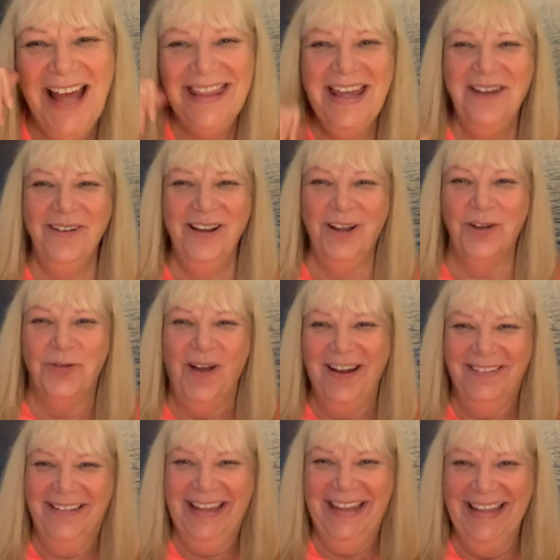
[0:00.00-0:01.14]
there,
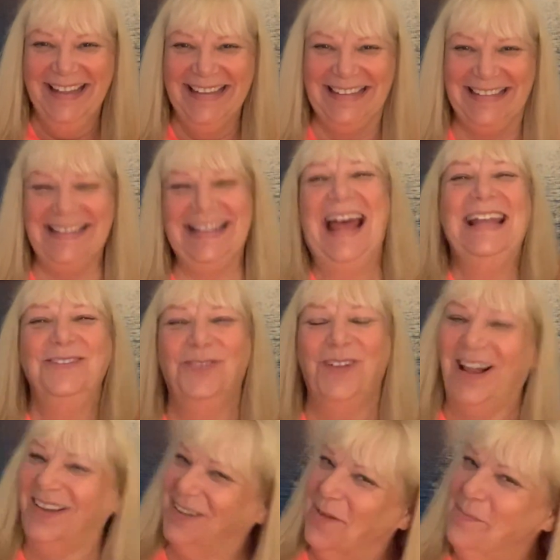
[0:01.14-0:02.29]
Aquarius, and
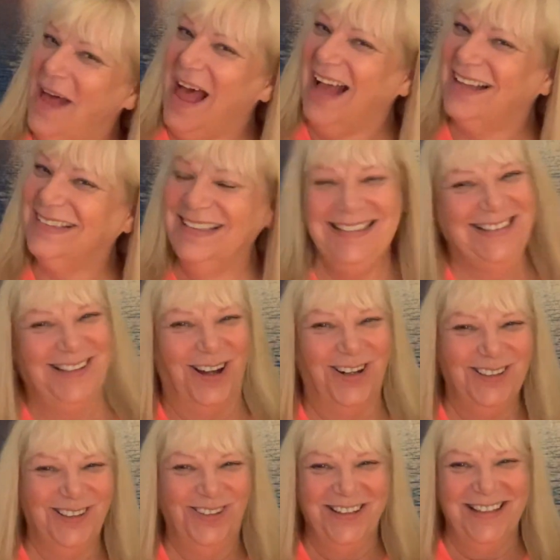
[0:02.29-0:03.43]
welcome back to Star
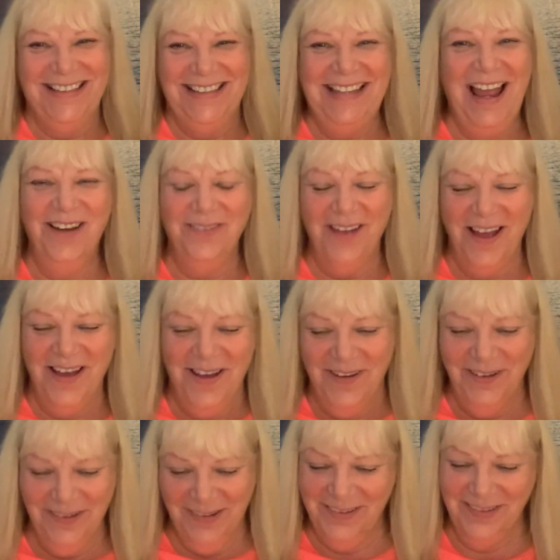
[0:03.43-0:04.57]
Lord of
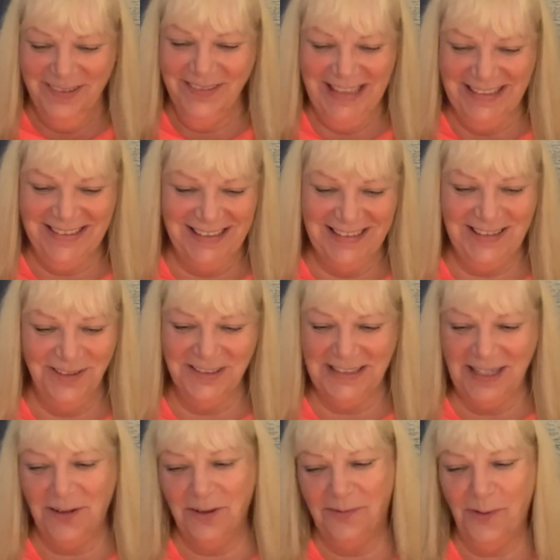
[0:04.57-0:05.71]
Tarot. This is your
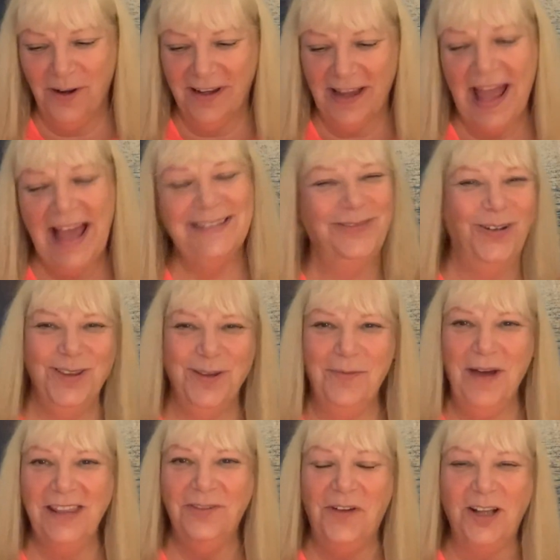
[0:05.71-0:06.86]
tarot forecast for the
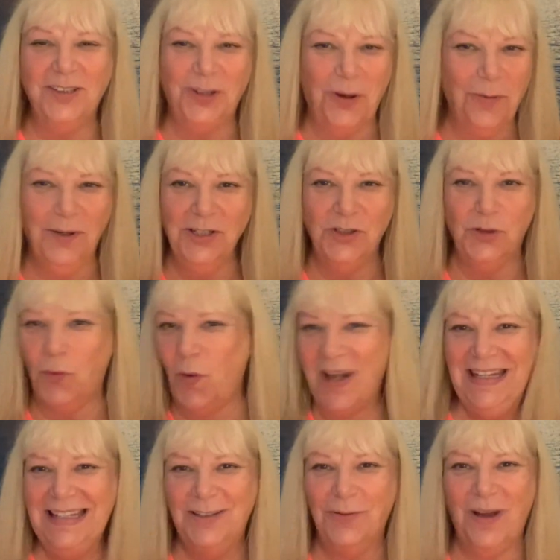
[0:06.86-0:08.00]
month of October
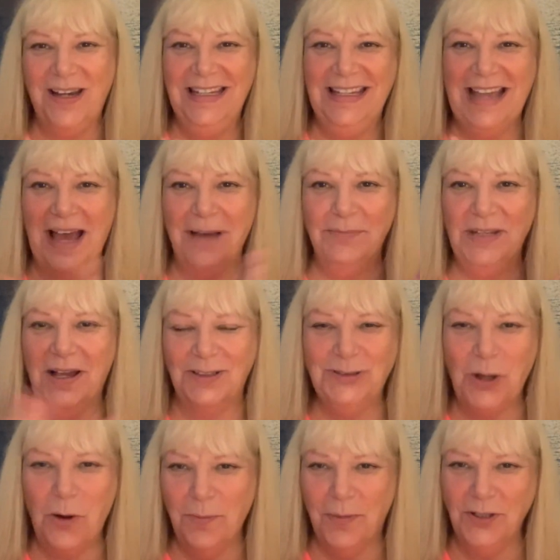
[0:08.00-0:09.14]
2020. Happy
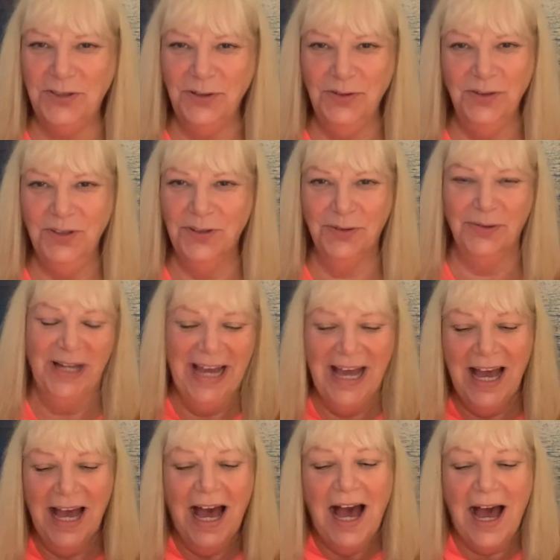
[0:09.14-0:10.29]
October to you.
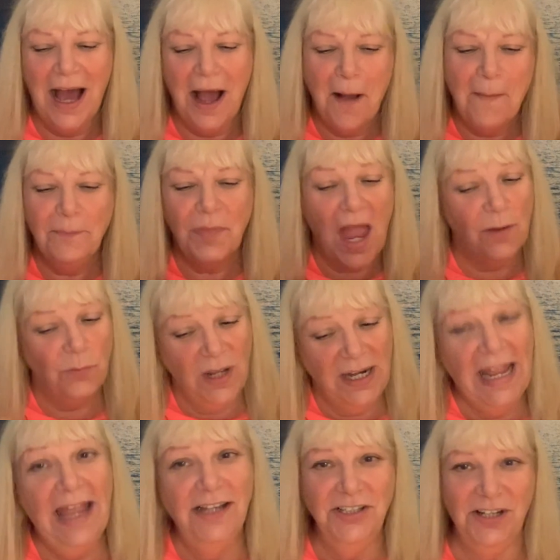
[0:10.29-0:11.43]
I went
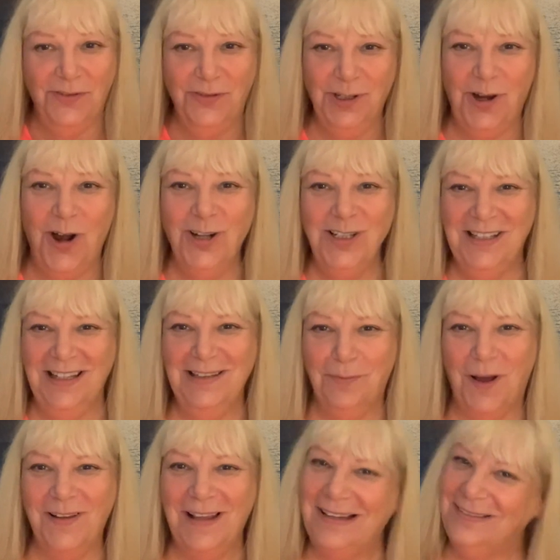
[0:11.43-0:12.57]
ahead, shuffled cards, laid them
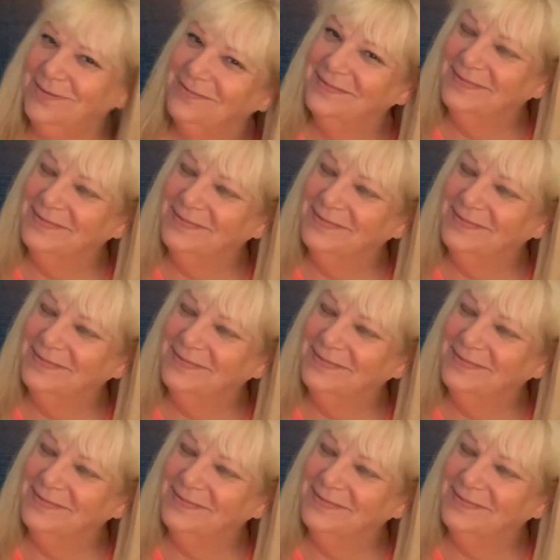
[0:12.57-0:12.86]
all out.